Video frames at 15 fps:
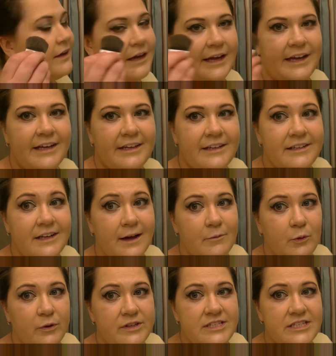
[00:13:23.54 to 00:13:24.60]
and
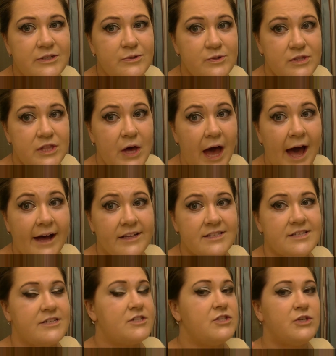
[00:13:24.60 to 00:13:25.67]
I'm going to use that
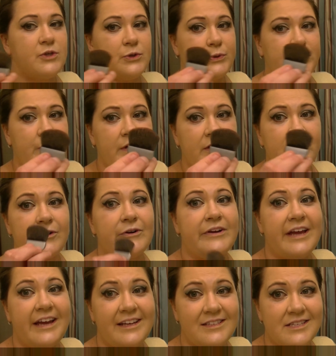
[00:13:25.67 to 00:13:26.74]
to
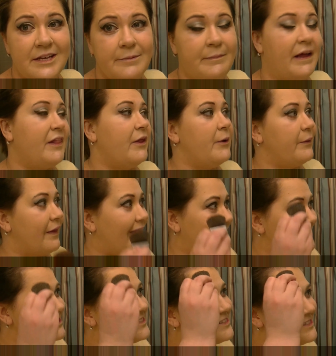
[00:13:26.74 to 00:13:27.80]
create my low
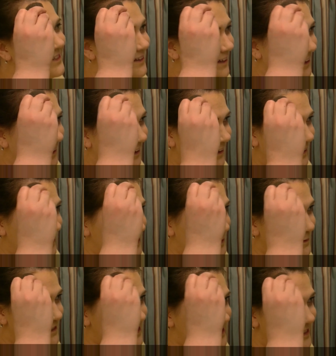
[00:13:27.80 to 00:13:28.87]
lights as best as